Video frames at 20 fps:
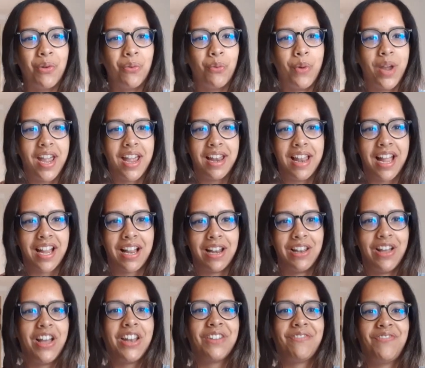wear like a
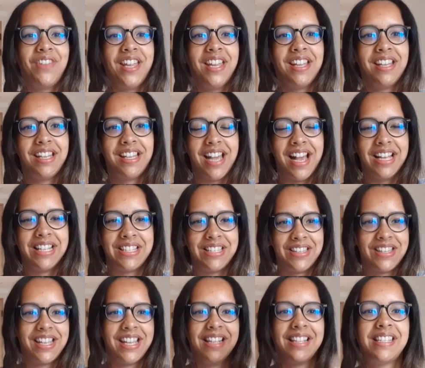lot of pink, as you
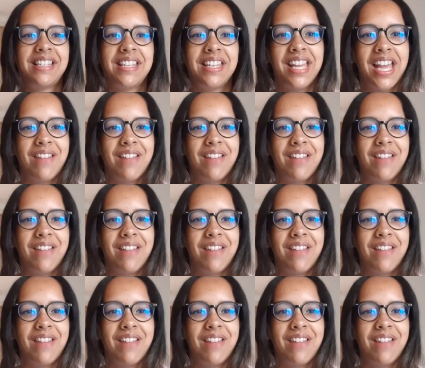can see.